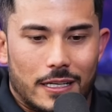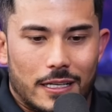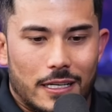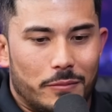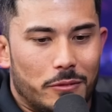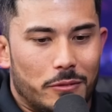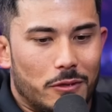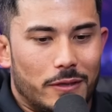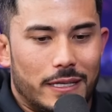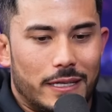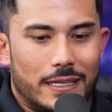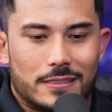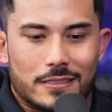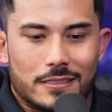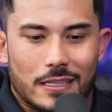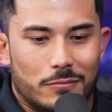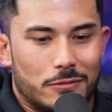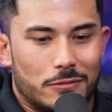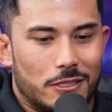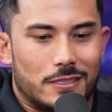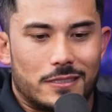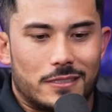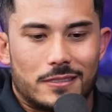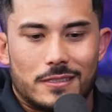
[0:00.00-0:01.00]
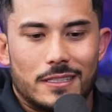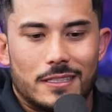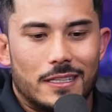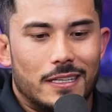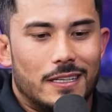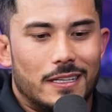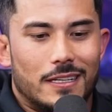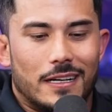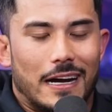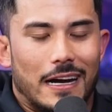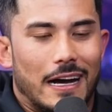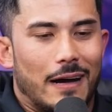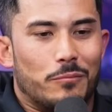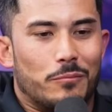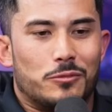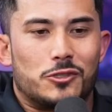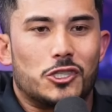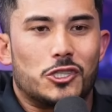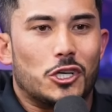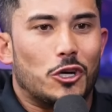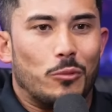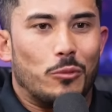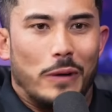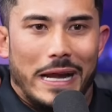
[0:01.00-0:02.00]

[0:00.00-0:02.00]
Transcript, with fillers: couple of weeks. I'm so